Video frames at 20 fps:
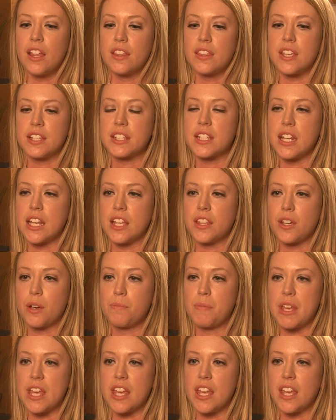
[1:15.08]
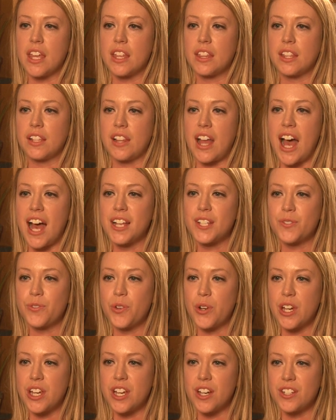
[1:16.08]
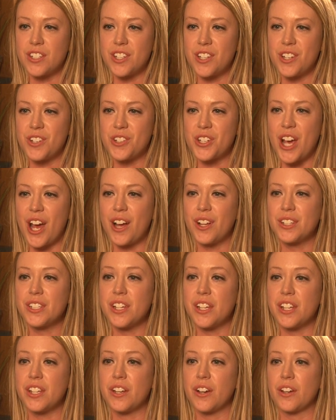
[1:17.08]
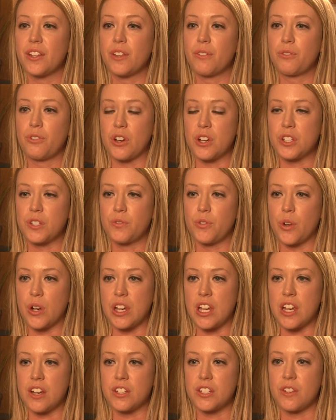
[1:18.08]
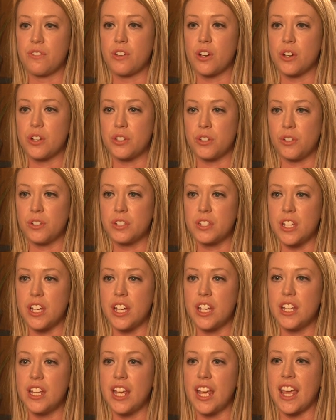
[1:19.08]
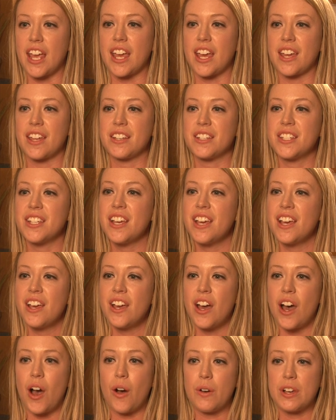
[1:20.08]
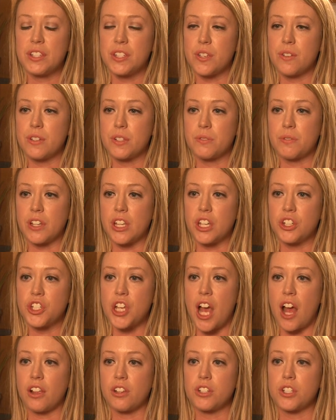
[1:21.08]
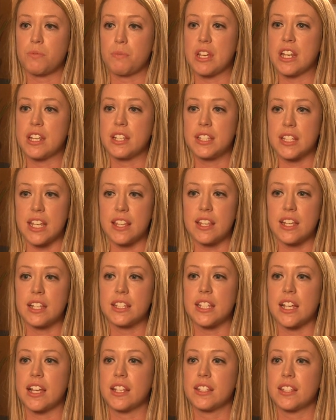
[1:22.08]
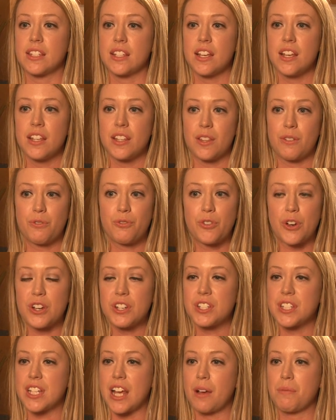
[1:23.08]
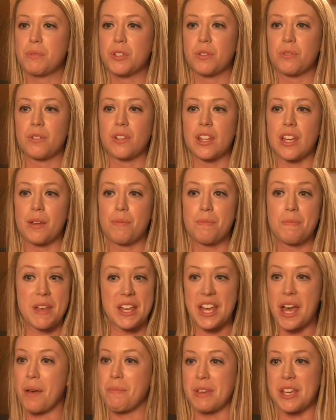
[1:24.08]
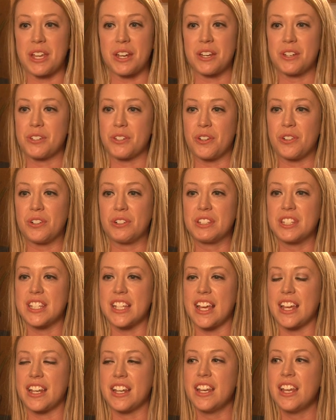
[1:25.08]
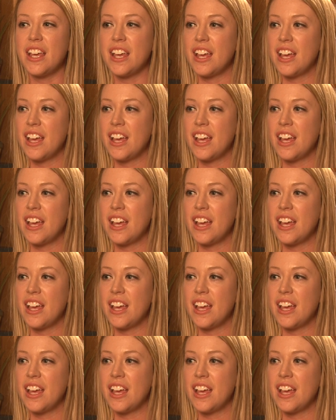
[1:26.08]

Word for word: this can either be the last four years of your childhood or the first four years of your adulthood. And OSU has really challenged me to see this as the first step to really becoming an adult. And